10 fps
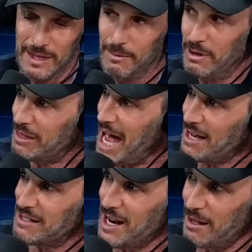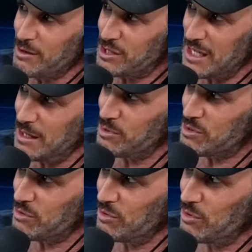but $1,000
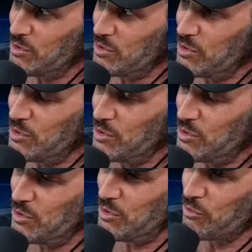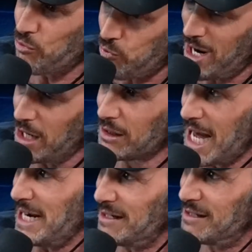seems real
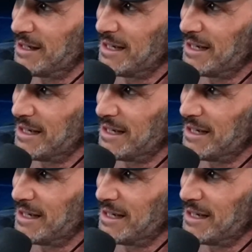light.